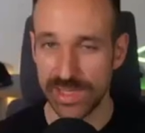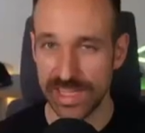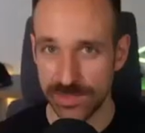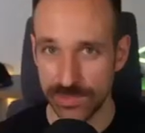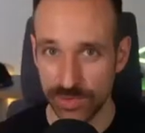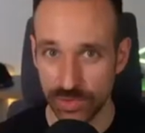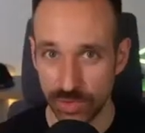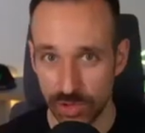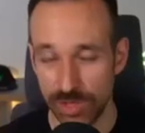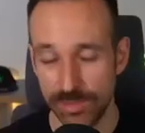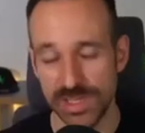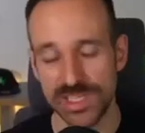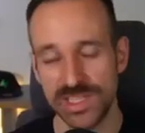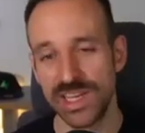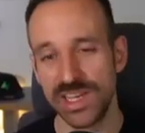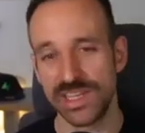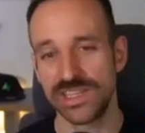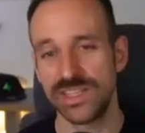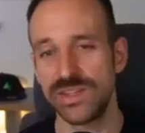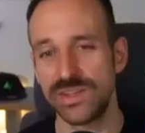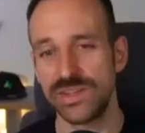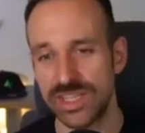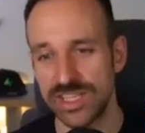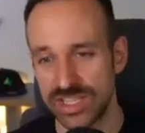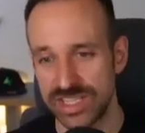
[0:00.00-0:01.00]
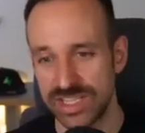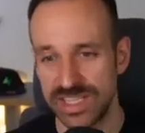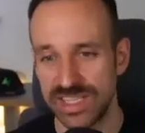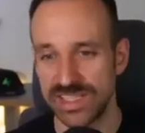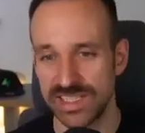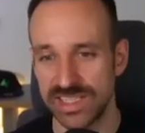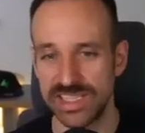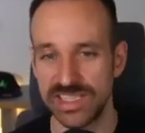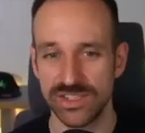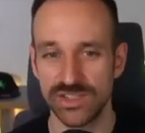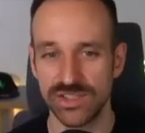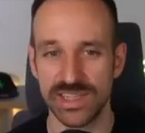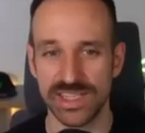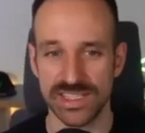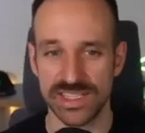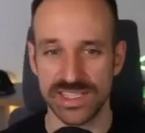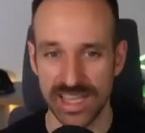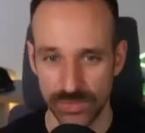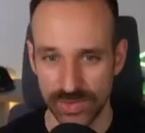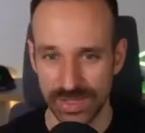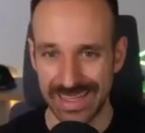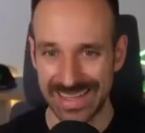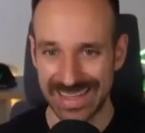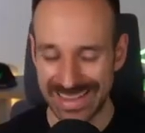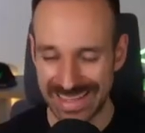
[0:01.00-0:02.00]
And with Expo Orbit, you can just easily install that
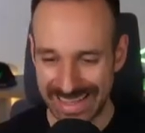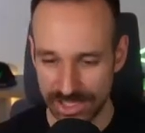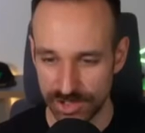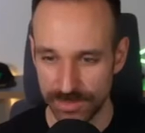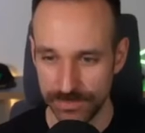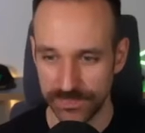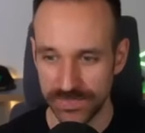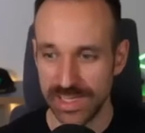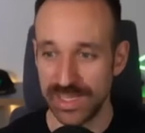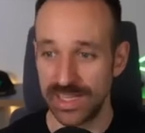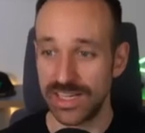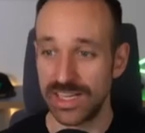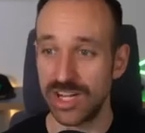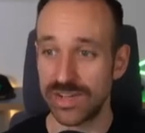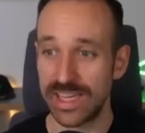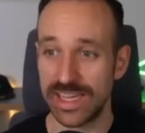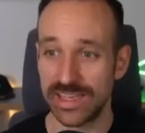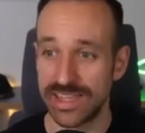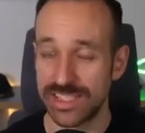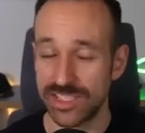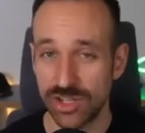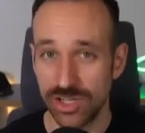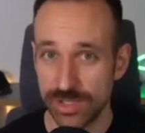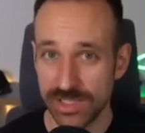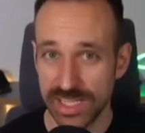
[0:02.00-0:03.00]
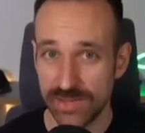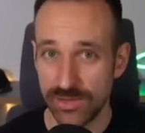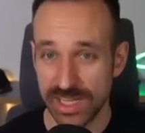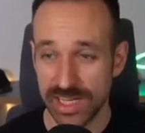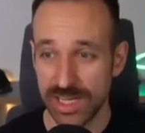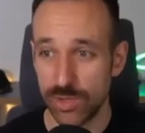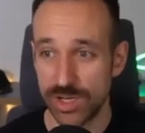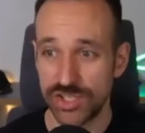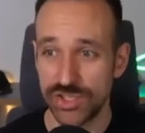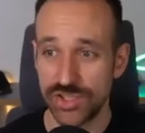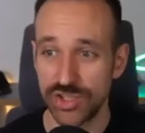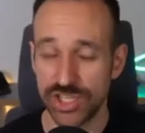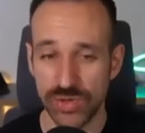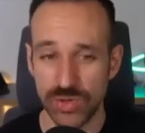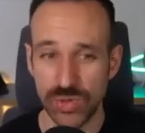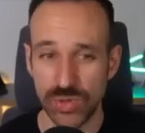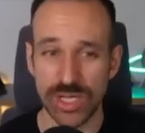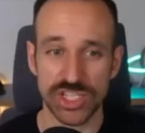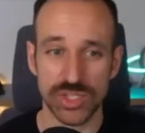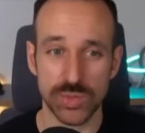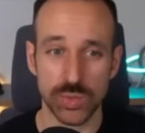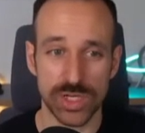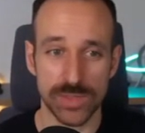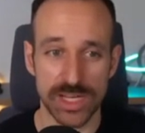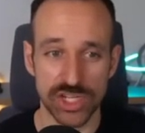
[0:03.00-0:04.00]
stuff later. Okay, that's almost everything I wanted to show you.
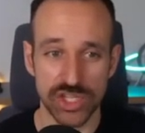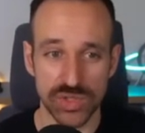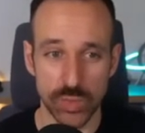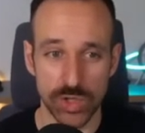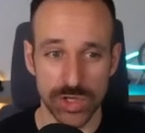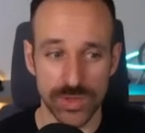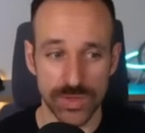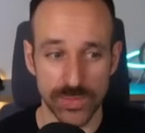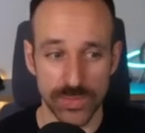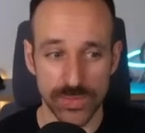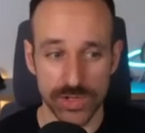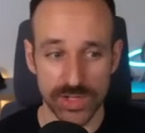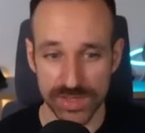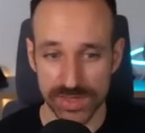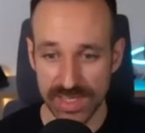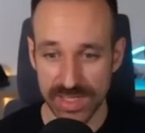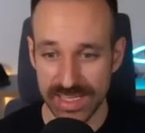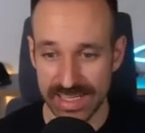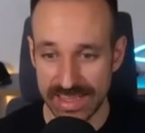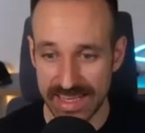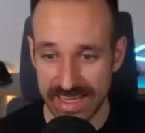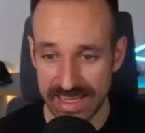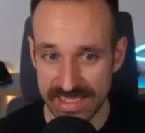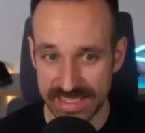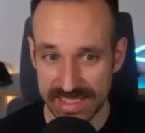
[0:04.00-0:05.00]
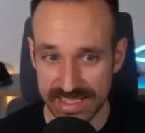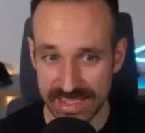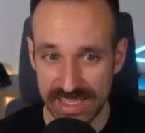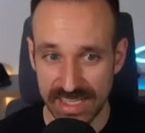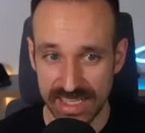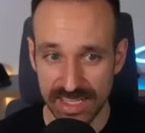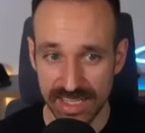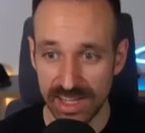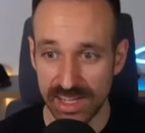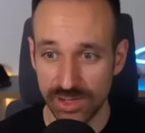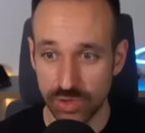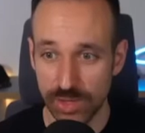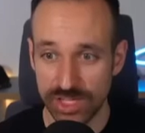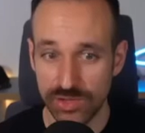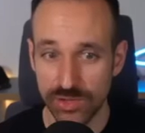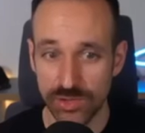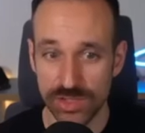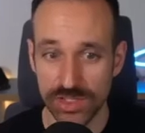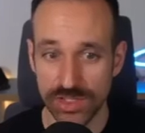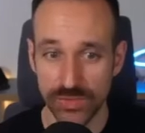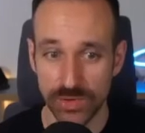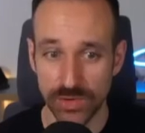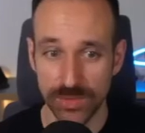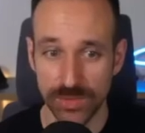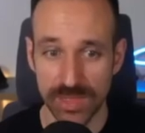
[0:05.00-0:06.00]
I just want to mention one more thing, and that is the great
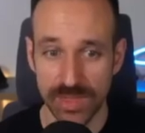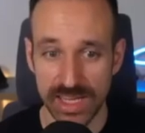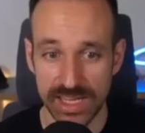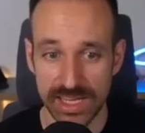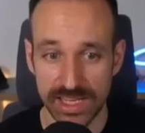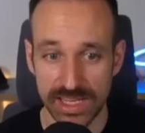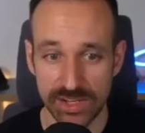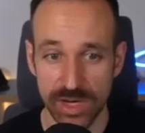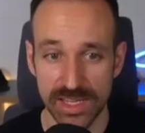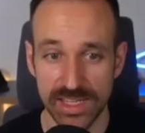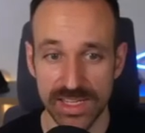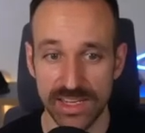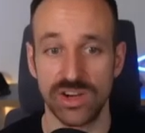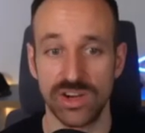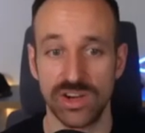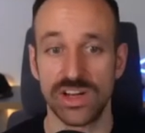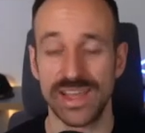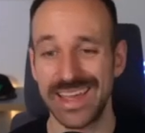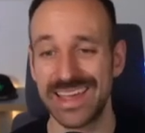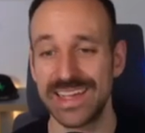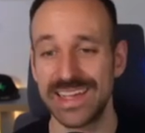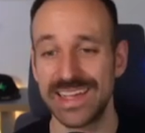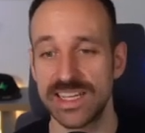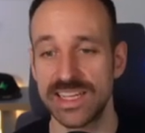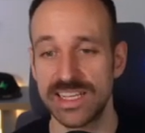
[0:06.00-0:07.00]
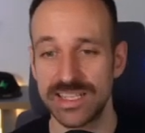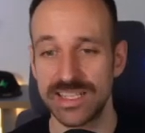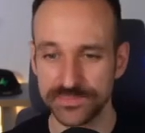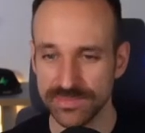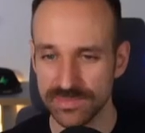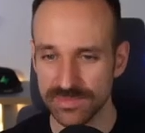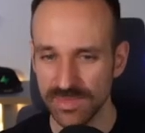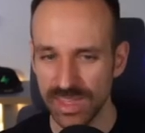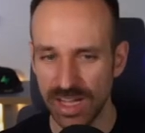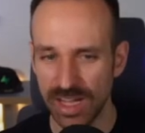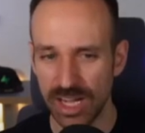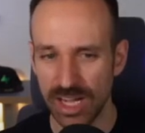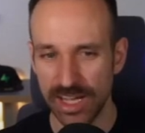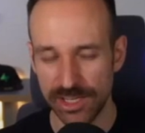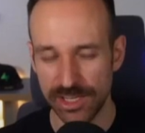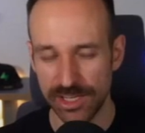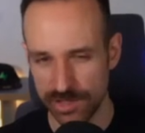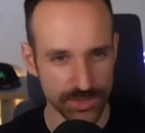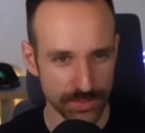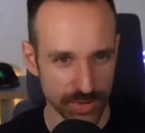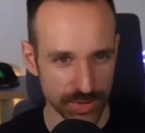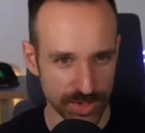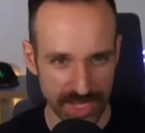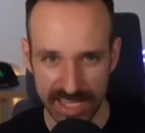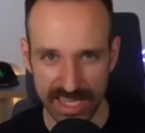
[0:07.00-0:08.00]
course from Katie Kremen here on Egghead. I usually
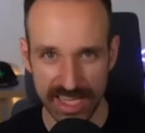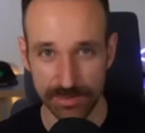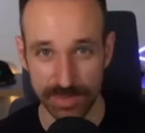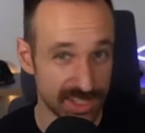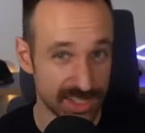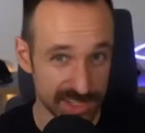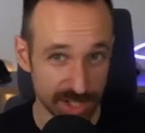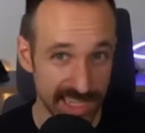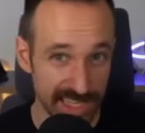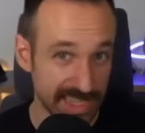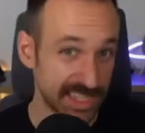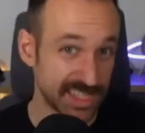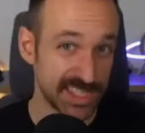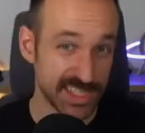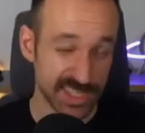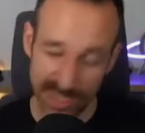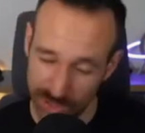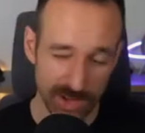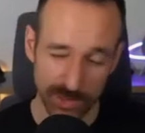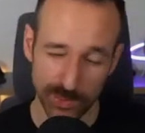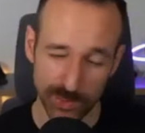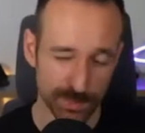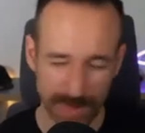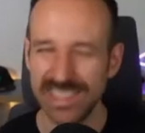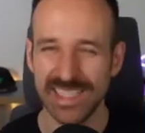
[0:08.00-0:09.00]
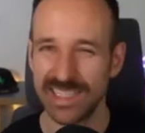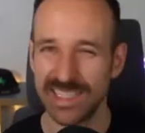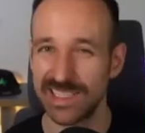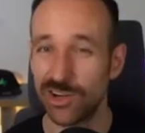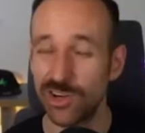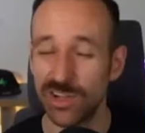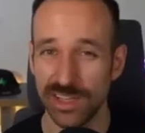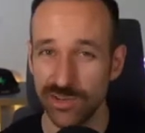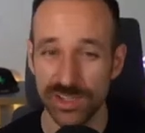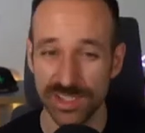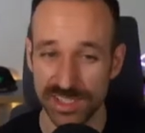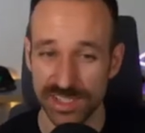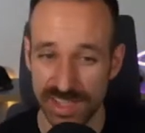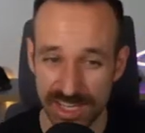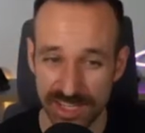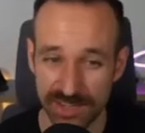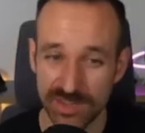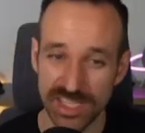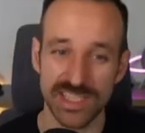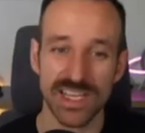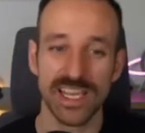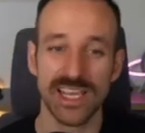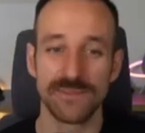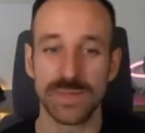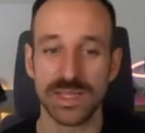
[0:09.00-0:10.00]
don't promote Egghead because on Galaxies you have basically all the courses that you
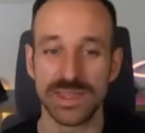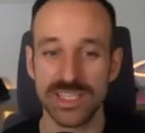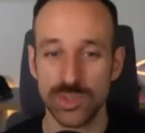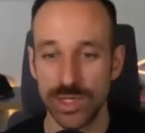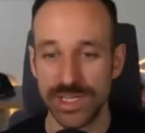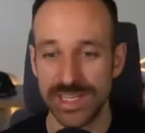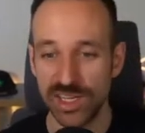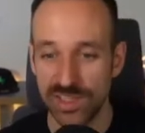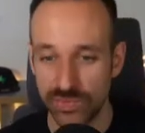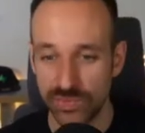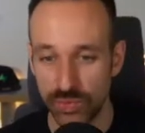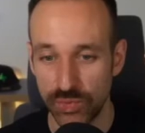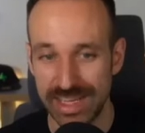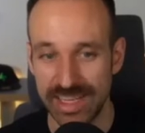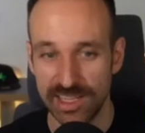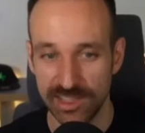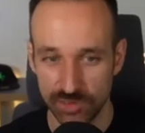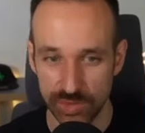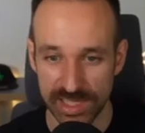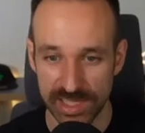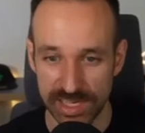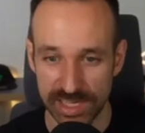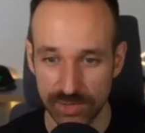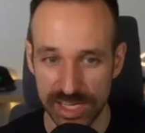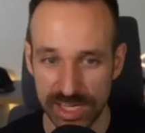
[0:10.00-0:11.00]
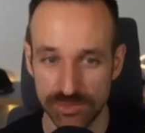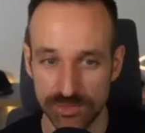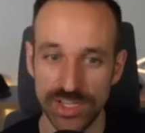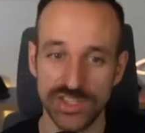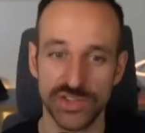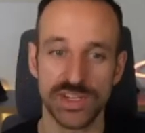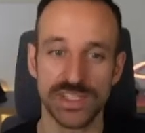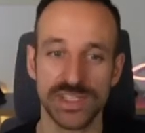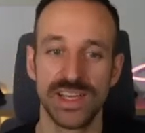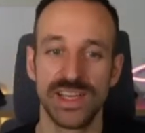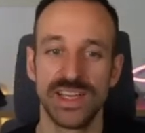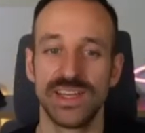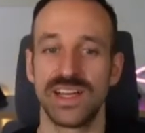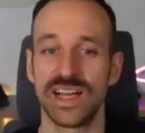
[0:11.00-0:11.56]
need, but this one is free and it's really a great resource.